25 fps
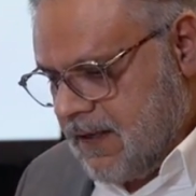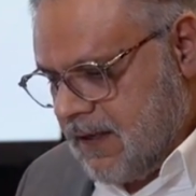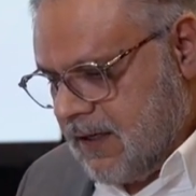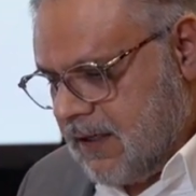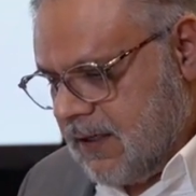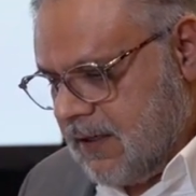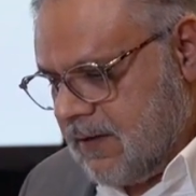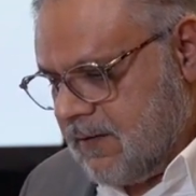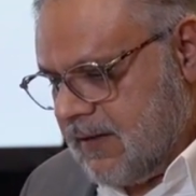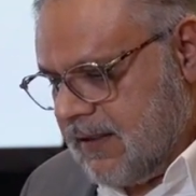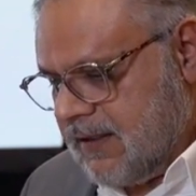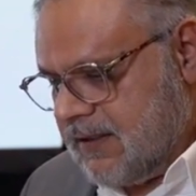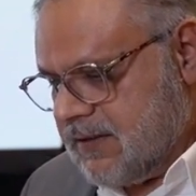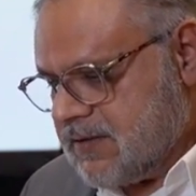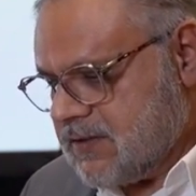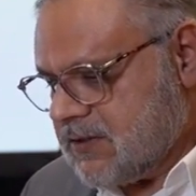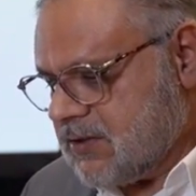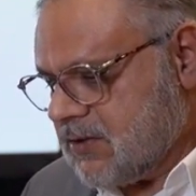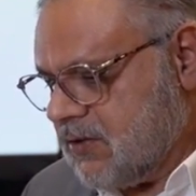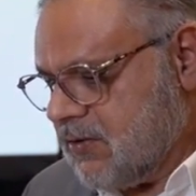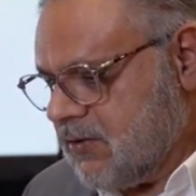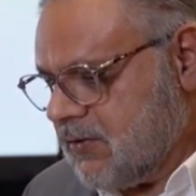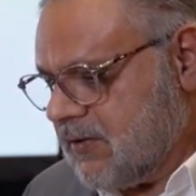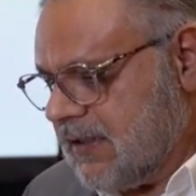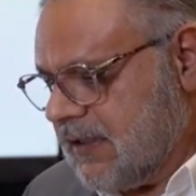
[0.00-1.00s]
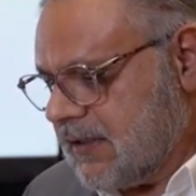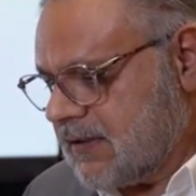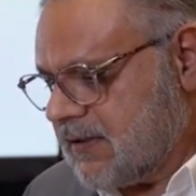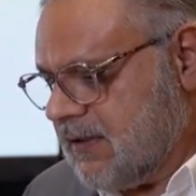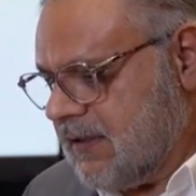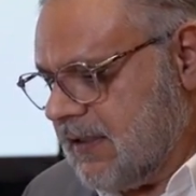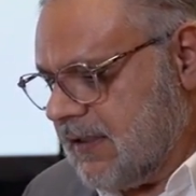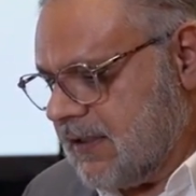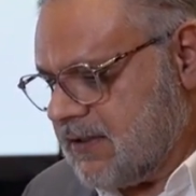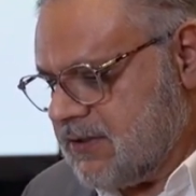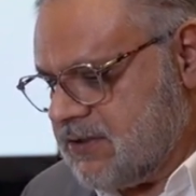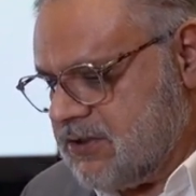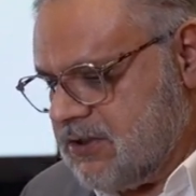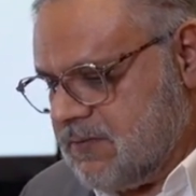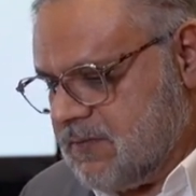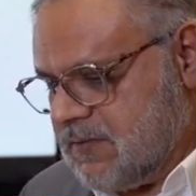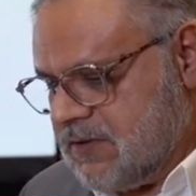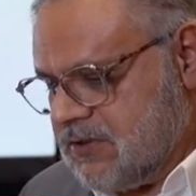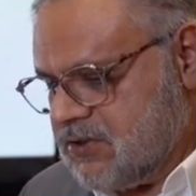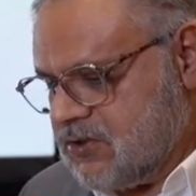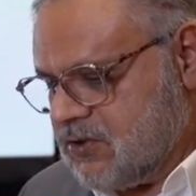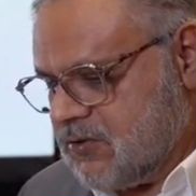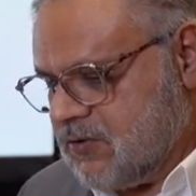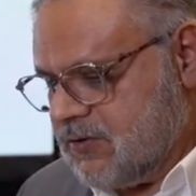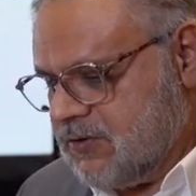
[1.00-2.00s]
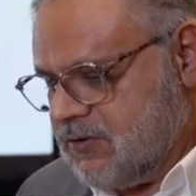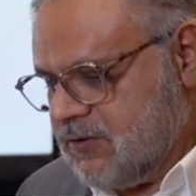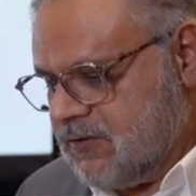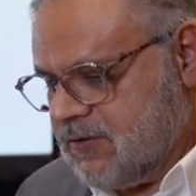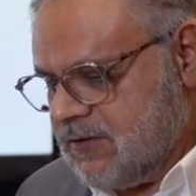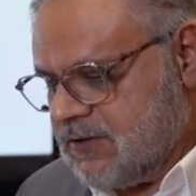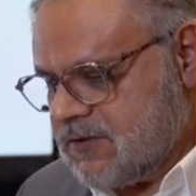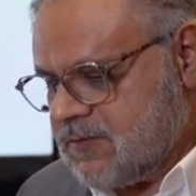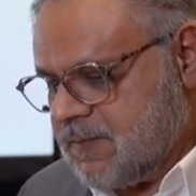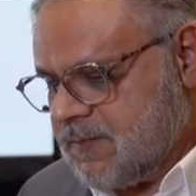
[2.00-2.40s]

All right, so Dr. Nakajima showed you this